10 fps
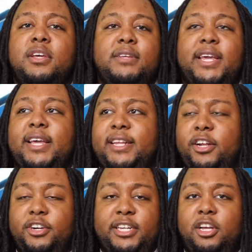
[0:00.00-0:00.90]
and in
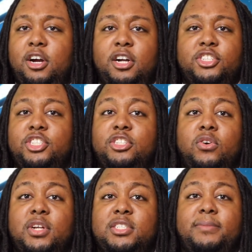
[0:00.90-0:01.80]
her DR, she
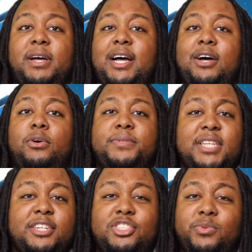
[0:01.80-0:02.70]
told us about how
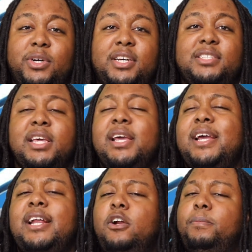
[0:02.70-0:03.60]
upset she was.
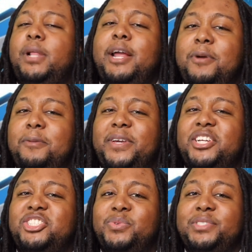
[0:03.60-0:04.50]
And I don't blame her
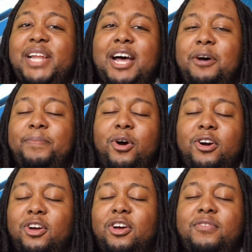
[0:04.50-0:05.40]
because she was not a
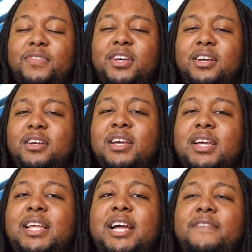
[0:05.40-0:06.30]
part of the,
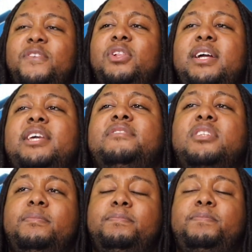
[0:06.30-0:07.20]
like, I feel like if
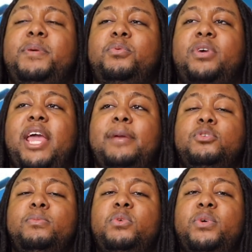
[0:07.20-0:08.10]
some people came
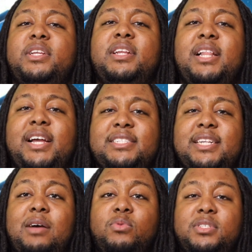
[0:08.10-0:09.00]
to me with an alliance
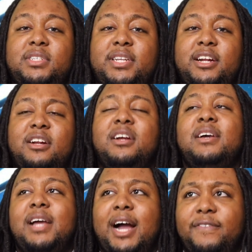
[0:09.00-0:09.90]
and I wasn't there,
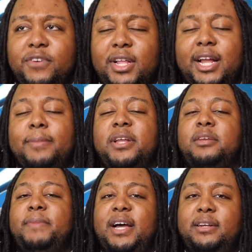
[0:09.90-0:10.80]
I'd feel like I'm at
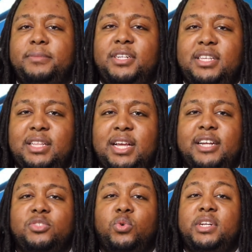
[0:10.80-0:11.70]
the bottom of the
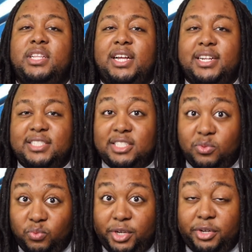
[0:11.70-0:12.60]
alliance or the alliance
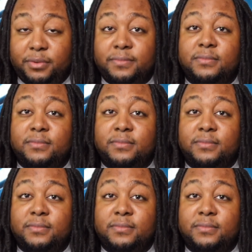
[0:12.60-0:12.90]
isn't real.